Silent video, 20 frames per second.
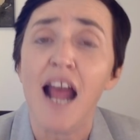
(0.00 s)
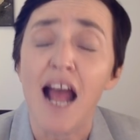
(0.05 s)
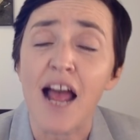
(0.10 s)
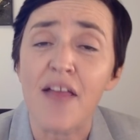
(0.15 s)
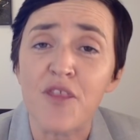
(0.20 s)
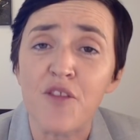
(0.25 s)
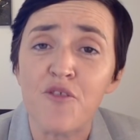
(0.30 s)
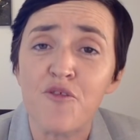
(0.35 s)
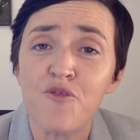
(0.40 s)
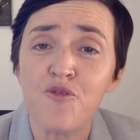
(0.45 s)

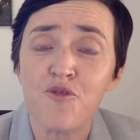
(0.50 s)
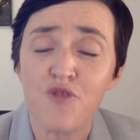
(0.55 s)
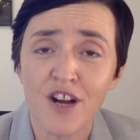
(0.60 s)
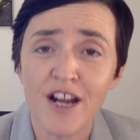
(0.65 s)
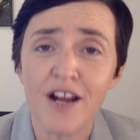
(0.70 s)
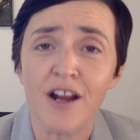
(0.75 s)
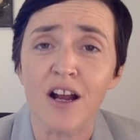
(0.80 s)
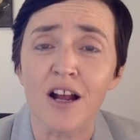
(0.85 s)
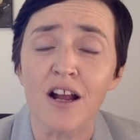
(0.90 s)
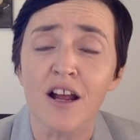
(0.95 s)
and the
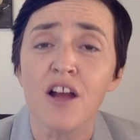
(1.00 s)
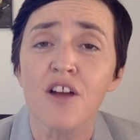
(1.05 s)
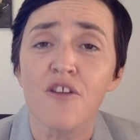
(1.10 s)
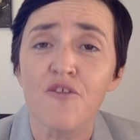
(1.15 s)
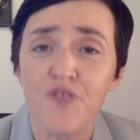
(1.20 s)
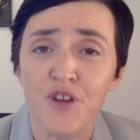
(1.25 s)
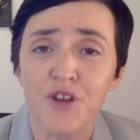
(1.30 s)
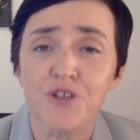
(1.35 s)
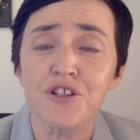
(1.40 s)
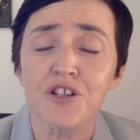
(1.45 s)
freer
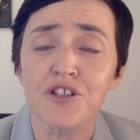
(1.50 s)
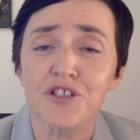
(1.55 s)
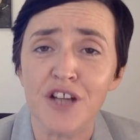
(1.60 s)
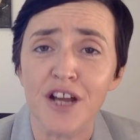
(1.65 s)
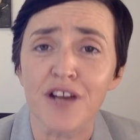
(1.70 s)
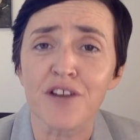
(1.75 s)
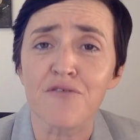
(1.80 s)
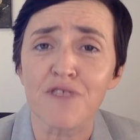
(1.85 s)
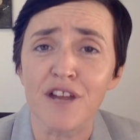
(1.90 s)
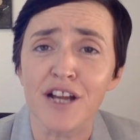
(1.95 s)
future
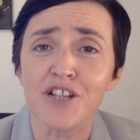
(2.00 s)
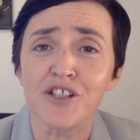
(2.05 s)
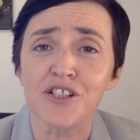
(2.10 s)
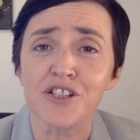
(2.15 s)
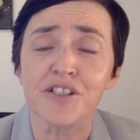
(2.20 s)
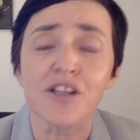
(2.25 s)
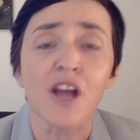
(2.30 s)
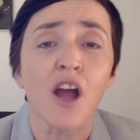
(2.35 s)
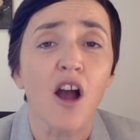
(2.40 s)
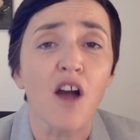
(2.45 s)

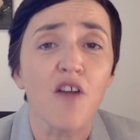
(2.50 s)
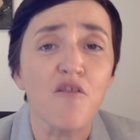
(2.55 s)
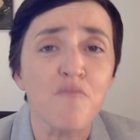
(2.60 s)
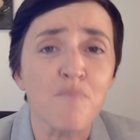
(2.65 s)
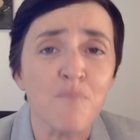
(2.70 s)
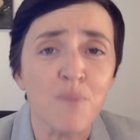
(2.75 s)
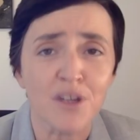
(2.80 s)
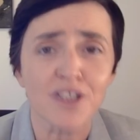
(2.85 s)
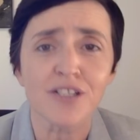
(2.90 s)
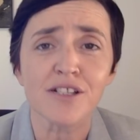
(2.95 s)
generations of
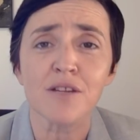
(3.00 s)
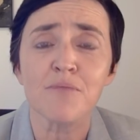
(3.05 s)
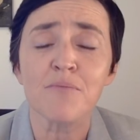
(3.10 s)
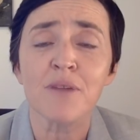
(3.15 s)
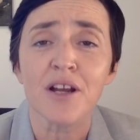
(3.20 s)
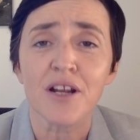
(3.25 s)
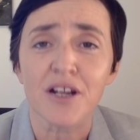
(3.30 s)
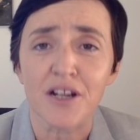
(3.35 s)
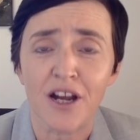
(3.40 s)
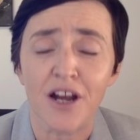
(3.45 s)
Muslim
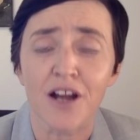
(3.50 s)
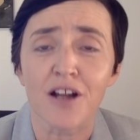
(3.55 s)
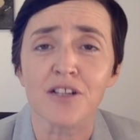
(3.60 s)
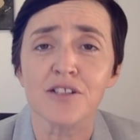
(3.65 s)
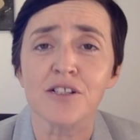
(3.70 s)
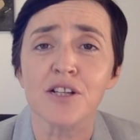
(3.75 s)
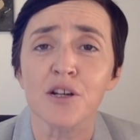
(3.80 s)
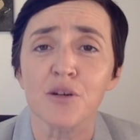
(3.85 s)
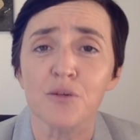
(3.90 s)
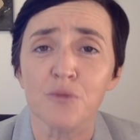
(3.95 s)

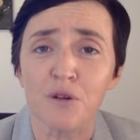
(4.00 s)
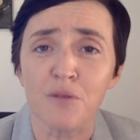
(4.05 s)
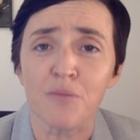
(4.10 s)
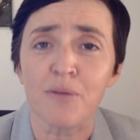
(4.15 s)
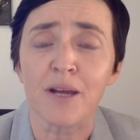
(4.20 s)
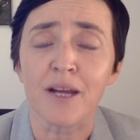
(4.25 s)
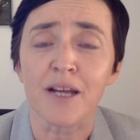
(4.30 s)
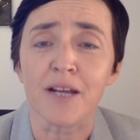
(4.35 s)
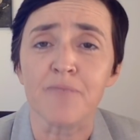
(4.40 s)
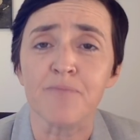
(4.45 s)
girls will
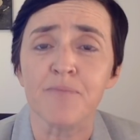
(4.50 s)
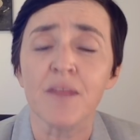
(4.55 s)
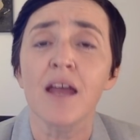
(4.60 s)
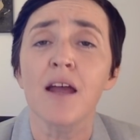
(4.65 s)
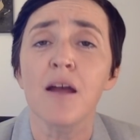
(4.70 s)
be.